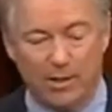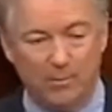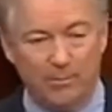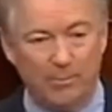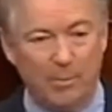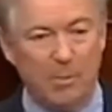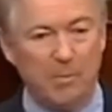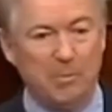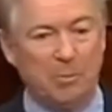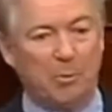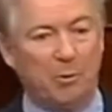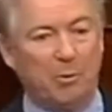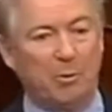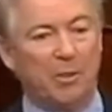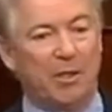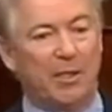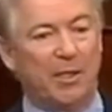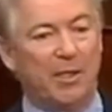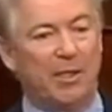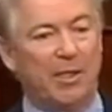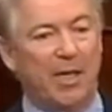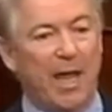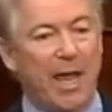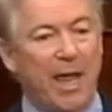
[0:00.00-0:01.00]
People are
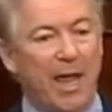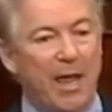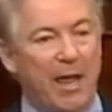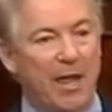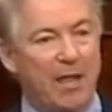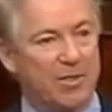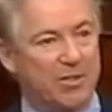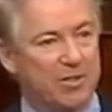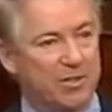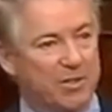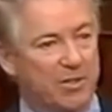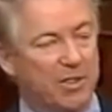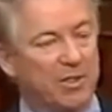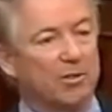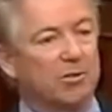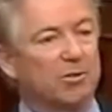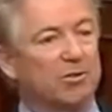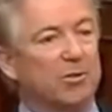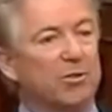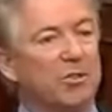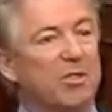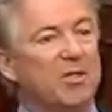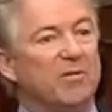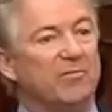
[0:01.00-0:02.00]
aghast. They're
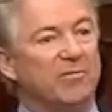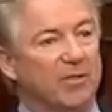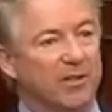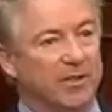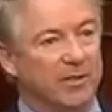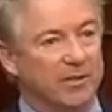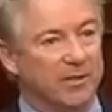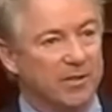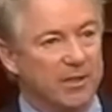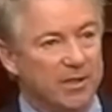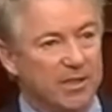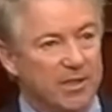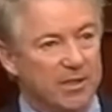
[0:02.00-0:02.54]
livid.